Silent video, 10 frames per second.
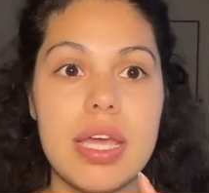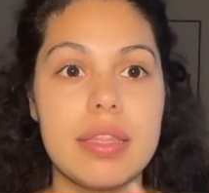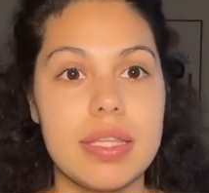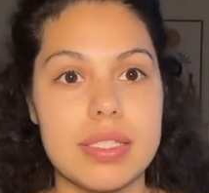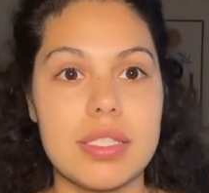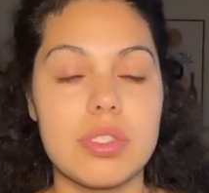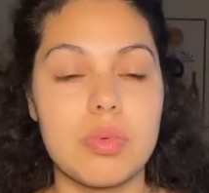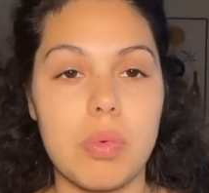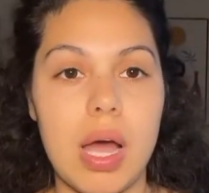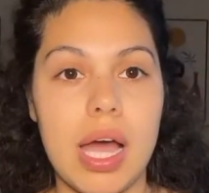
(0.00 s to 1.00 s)
This is
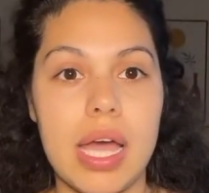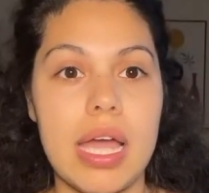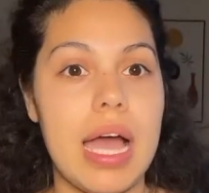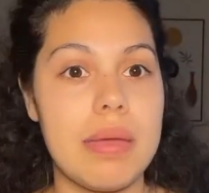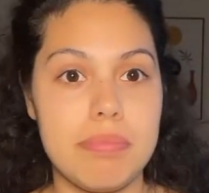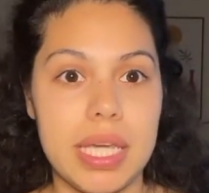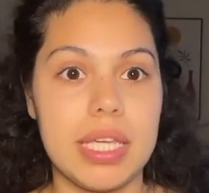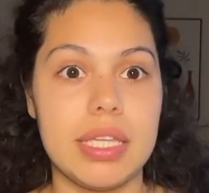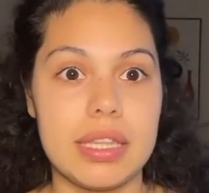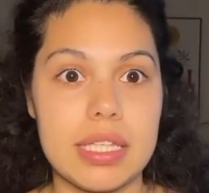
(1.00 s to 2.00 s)
why I'm
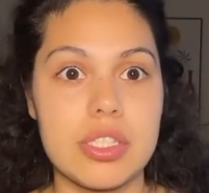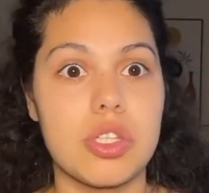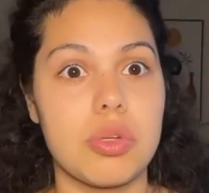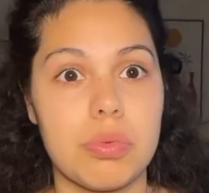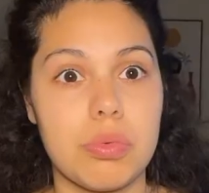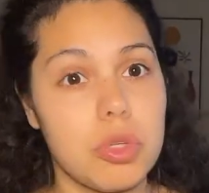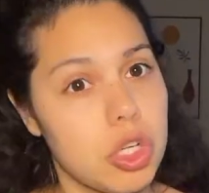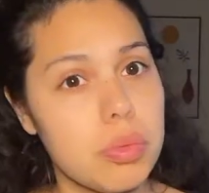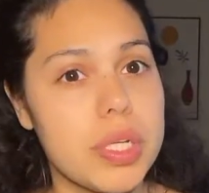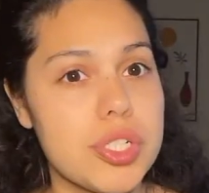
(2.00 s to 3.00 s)
making this
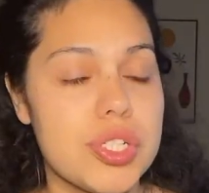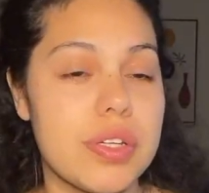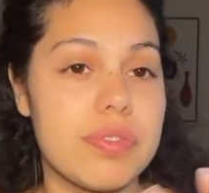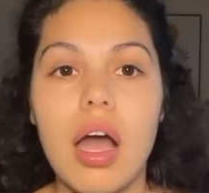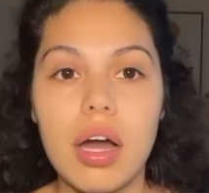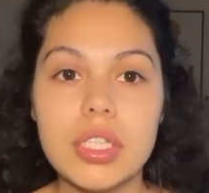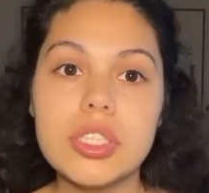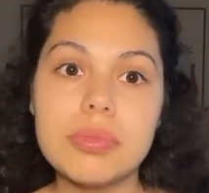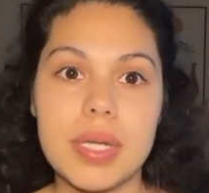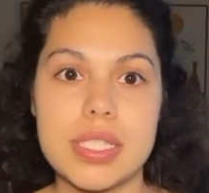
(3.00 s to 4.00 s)
career shift. On
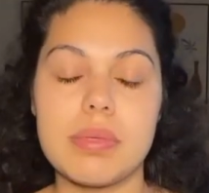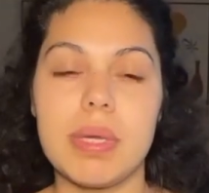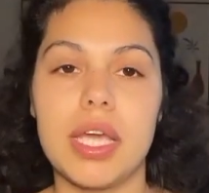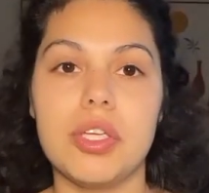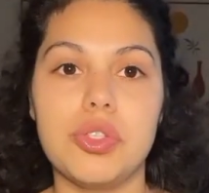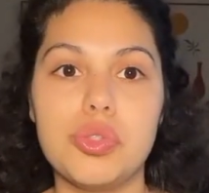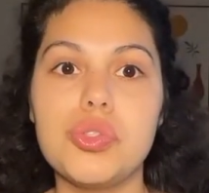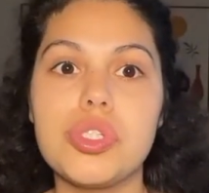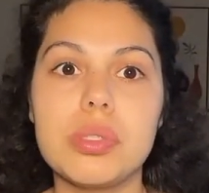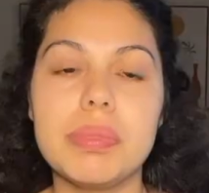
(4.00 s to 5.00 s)
your resume, you
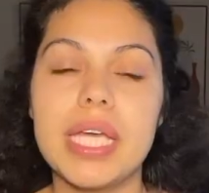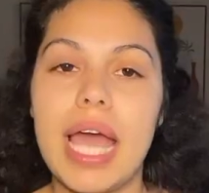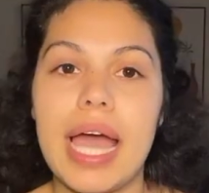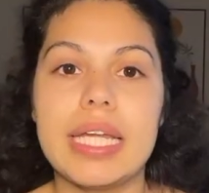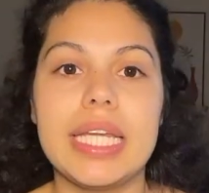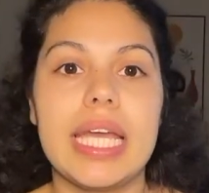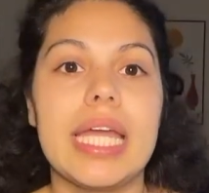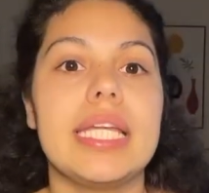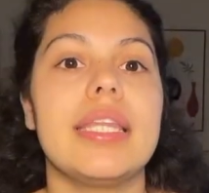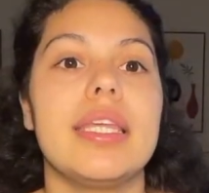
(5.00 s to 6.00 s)
should be adding
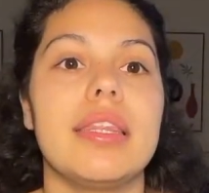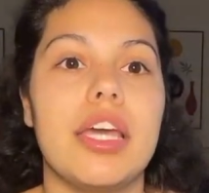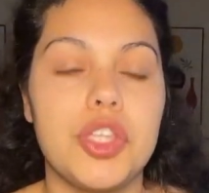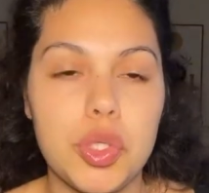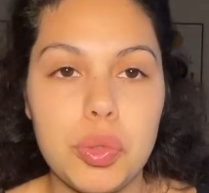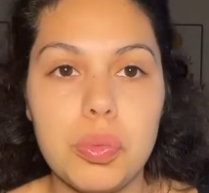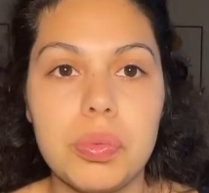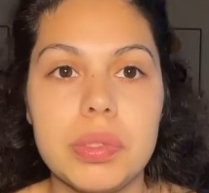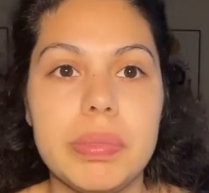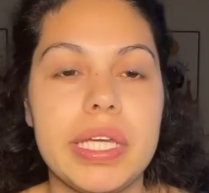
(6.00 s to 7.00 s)
anything that you
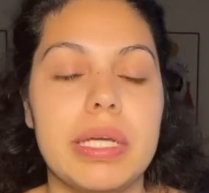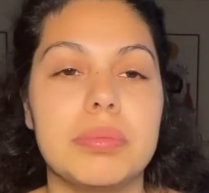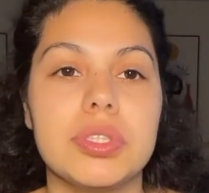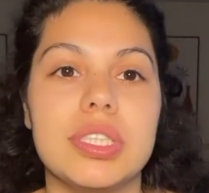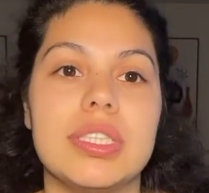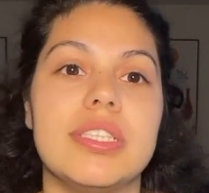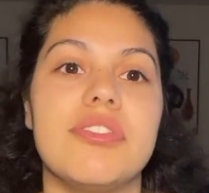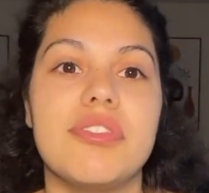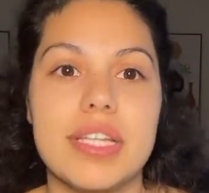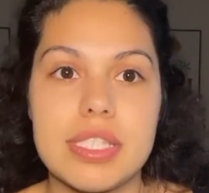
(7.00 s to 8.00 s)
would be able to
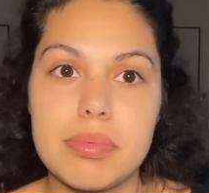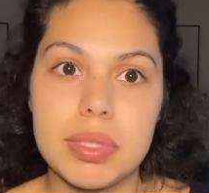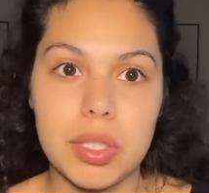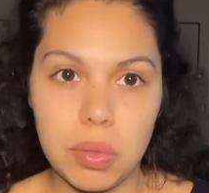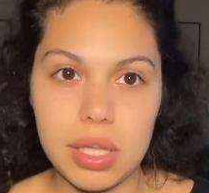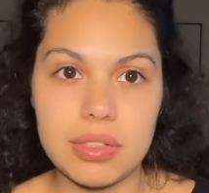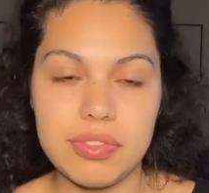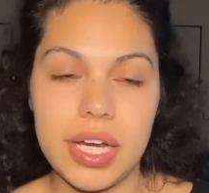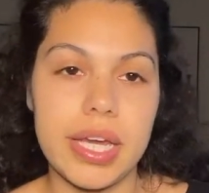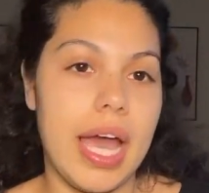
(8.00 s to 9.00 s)
defensively
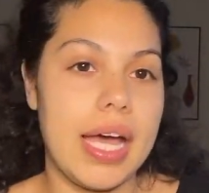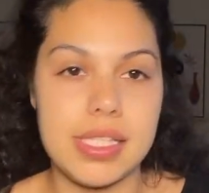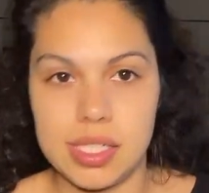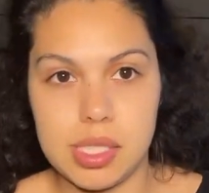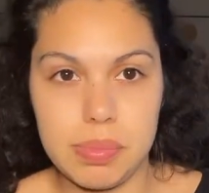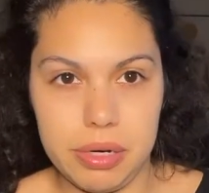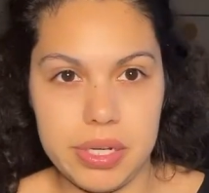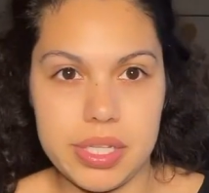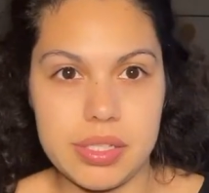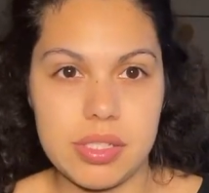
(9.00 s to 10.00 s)
qualify as
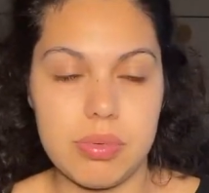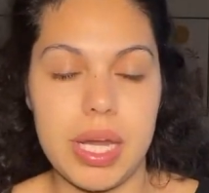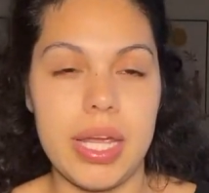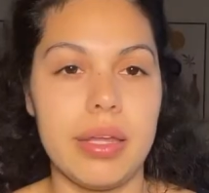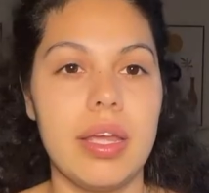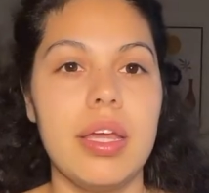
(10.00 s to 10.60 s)
experience, right?